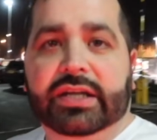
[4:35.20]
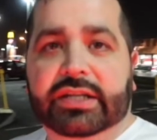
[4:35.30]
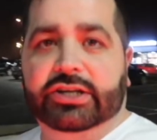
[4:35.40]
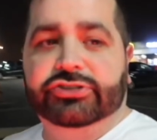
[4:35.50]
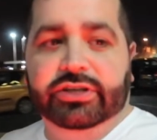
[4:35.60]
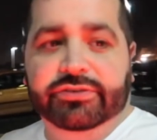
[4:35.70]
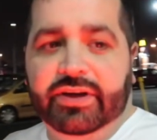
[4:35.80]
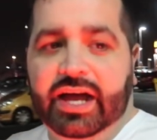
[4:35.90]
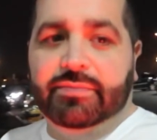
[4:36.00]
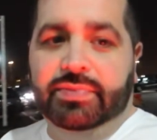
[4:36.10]
in the Ash Tree
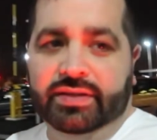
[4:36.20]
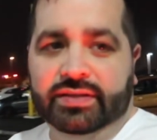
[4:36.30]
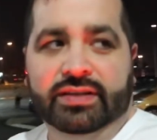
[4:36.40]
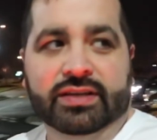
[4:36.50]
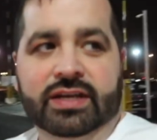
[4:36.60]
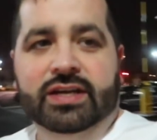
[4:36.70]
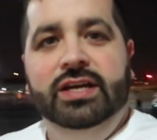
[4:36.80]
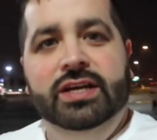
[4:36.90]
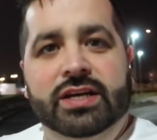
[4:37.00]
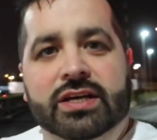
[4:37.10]
Farm. Hey,
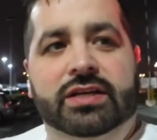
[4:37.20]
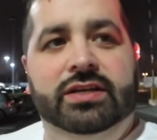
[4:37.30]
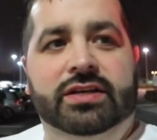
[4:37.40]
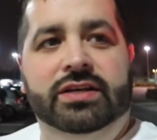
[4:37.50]
Baz.